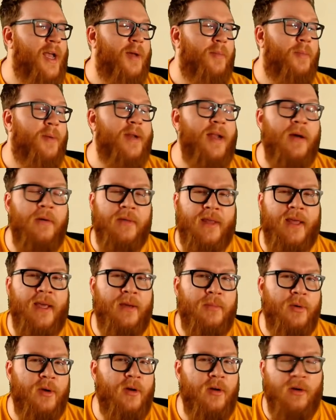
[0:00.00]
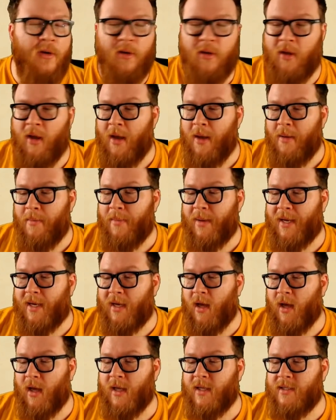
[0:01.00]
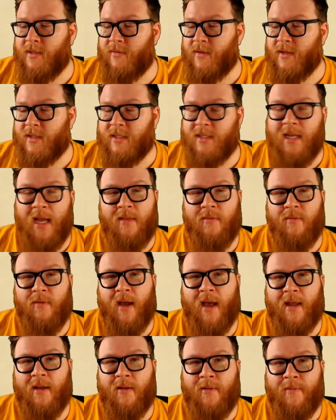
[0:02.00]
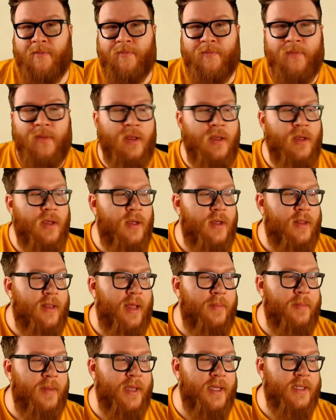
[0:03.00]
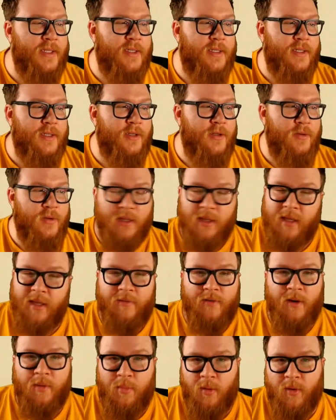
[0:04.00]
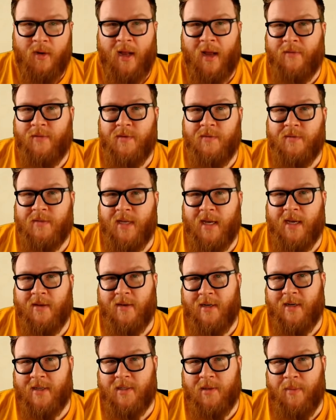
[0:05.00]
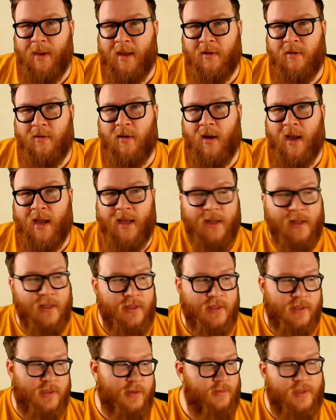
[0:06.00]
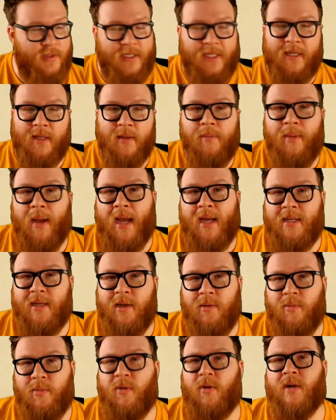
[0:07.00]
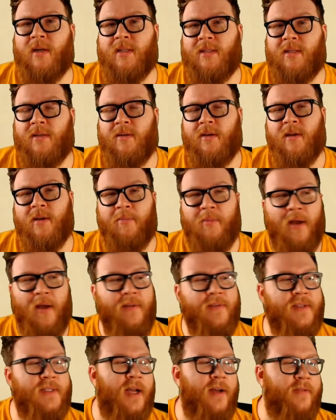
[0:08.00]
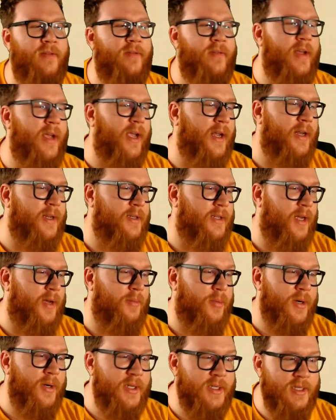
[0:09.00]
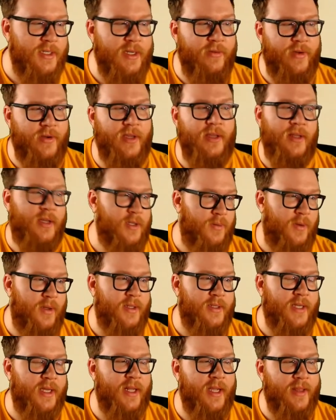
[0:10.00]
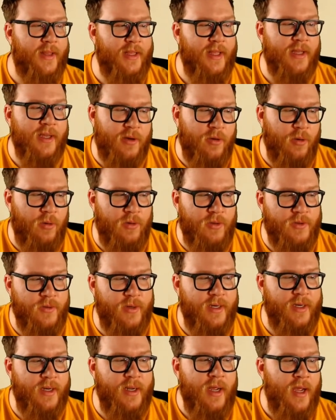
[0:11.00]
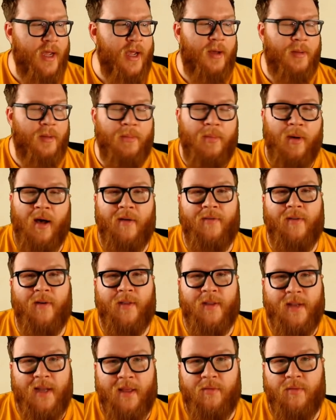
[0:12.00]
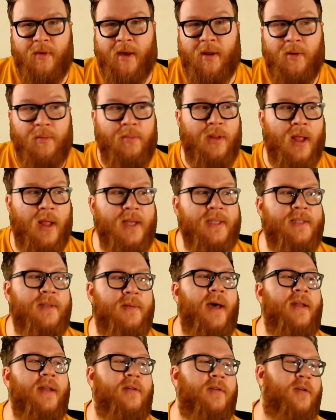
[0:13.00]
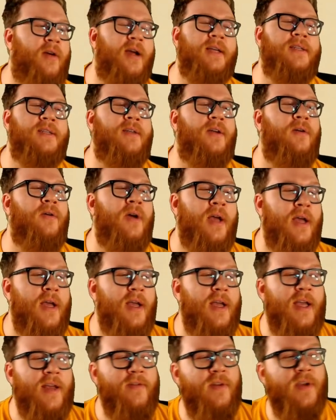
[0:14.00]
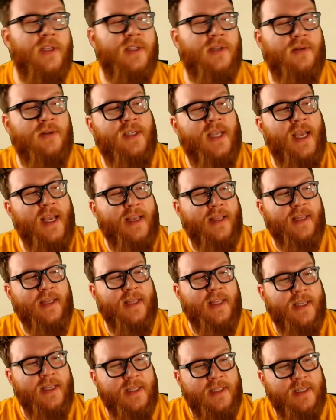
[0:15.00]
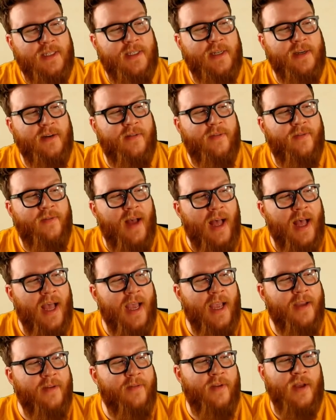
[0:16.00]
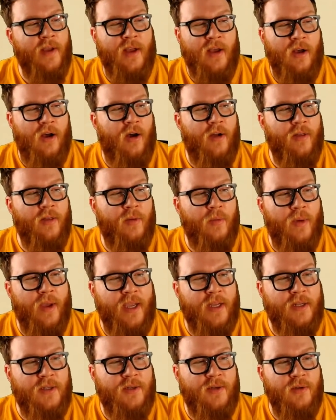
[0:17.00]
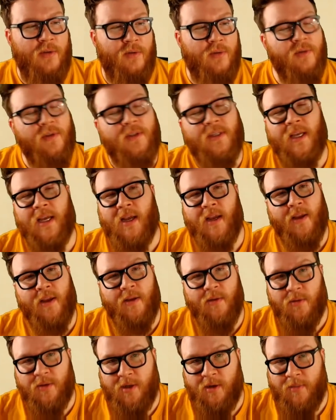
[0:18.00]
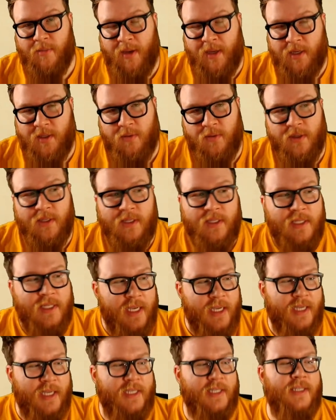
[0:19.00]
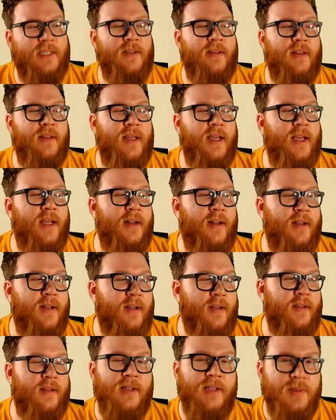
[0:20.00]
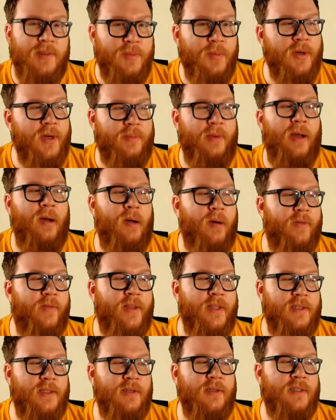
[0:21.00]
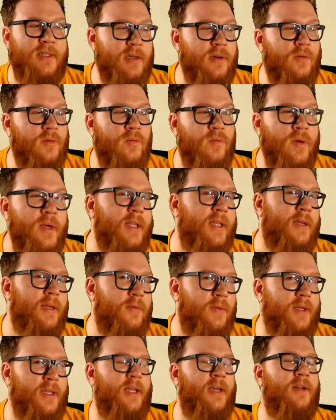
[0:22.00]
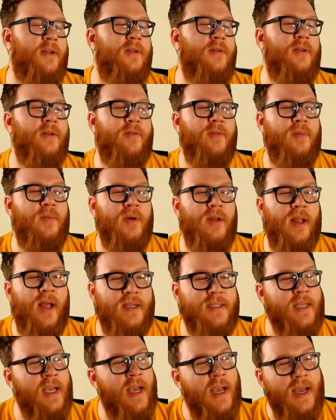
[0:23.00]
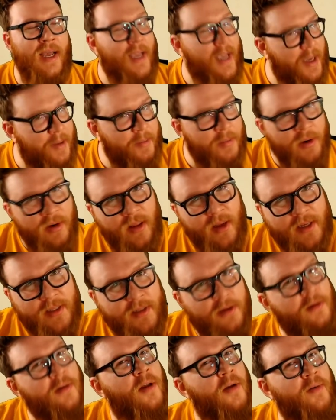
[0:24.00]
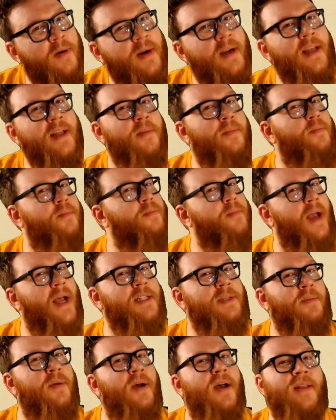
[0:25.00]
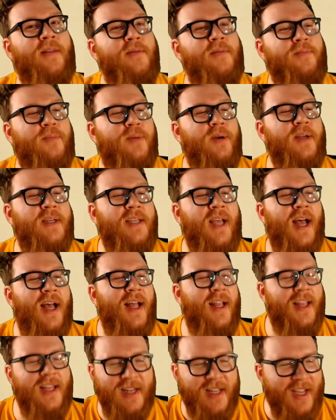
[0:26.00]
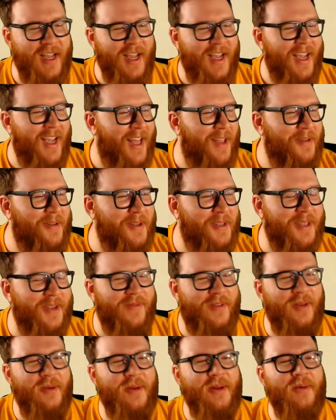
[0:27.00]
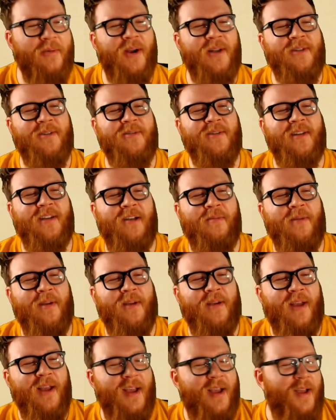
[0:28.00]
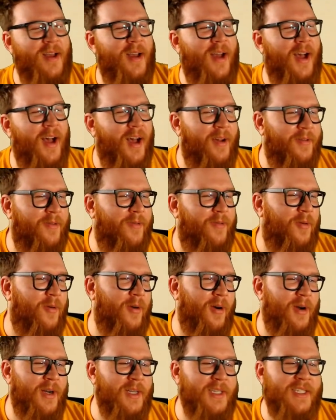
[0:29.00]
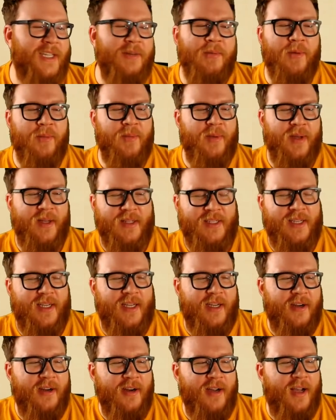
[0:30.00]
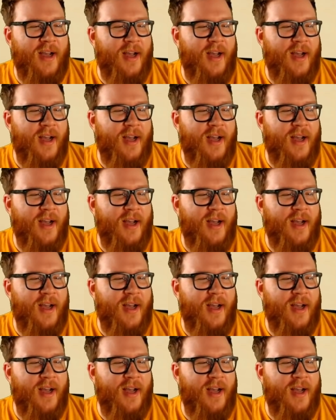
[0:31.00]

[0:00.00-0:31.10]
But now with King Girl, because of its death rattle, that means you can leave it on board after you've cycled it as a battle cry and it's still impacting your board. It's still going to buff stuff and uh, pretty significantly as well. It's kind of got the like Goldrinn buff on the death rattle plus the battle cry. So if you can start cycling these at tier five on the way to say your Gentle Megasaur at six, then that's pretty powerful. This looks like a really, really good unit for Murlocs. And Murlocs aren't already in a bad spot. They're pretty solid. And you also have Floating Watcher incoming uh, for demon builds here.